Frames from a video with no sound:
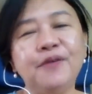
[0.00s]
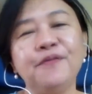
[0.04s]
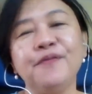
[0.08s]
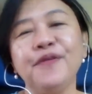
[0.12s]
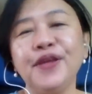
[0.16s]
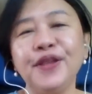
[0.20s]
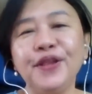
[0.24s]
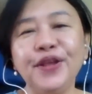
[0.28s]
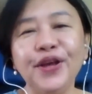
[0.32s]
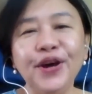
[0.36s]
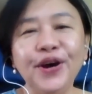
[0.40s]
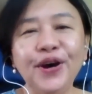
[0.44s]

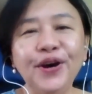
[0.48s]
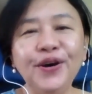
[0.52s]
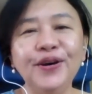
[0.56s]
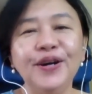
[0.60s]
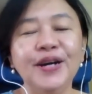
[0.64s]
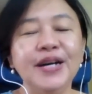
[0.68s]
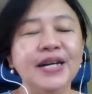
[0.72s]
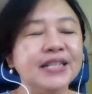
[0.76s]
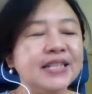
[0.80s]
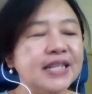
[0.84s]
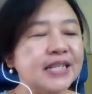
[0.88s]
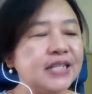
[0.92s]

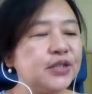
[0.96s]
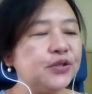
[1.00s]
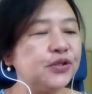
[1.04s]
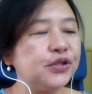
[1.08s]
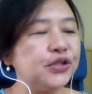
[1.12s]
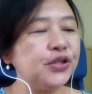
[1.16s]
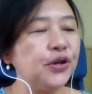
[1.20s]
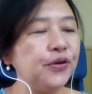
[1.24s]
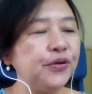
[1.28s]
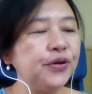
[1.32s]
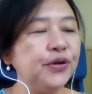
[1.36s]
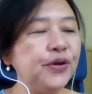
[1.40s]
video just to
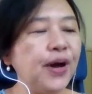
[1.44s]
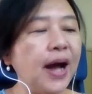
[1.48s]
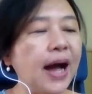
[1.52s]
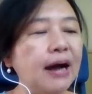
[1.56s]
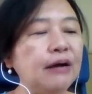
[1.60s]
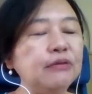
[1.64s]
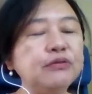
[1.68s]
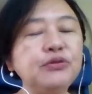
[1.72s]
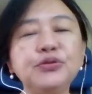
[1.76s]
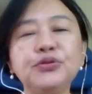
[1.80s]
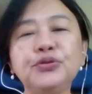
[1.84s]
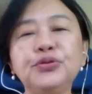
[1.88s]
show you
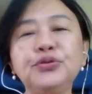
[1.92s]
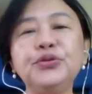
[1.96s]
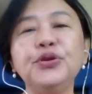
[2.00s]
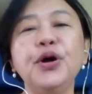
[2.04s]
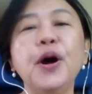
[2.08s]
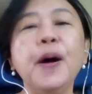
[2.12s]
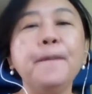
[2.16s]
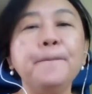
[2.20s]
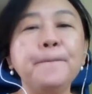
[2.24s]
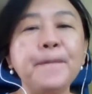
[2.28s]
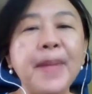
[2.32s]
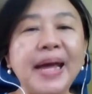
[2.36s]
how
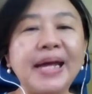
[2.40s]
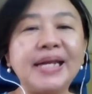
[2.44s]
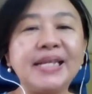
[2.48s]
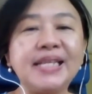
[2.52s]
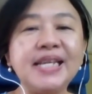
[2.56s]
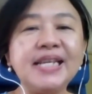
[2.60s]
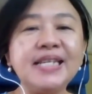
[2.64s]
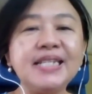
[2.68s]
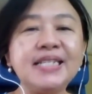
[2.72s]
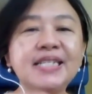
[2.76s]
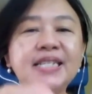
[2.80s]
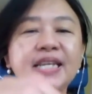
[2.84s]
to make
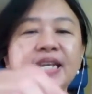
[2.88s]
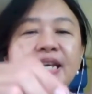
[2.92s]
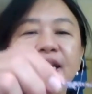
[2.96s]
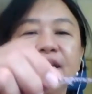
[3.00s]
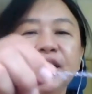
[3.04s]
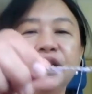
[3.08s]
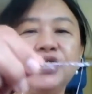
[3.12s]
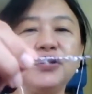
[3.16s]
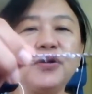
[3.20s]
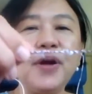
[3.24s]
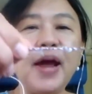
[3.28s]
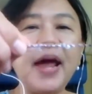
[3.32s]
this
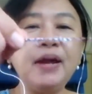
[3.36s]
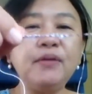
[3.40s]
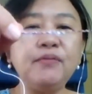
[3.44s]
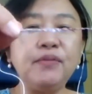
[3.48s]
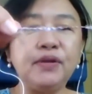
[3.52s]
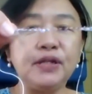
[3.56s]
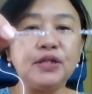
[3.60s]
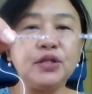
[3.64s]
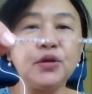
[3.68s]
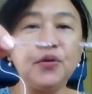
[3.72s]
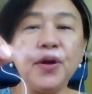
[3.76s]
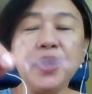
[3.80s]
thread
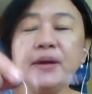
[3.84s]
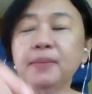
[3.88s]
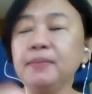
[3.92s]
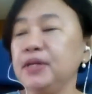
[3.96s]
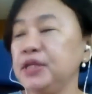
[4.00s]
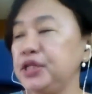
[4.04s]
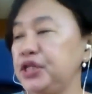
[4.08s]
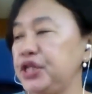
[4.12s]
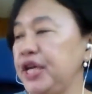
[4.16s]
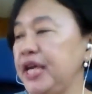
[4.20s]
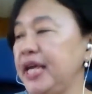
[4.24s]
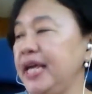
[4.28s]
with sewing
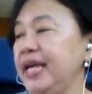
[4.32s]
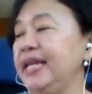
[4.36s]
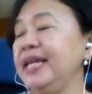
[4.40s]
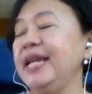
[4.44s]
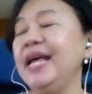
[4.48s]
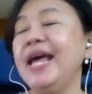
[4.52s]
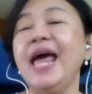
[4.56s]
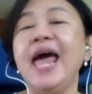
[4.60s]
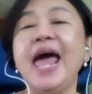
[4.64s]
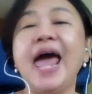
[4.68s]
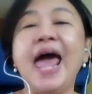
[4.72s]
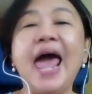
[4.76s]
machine.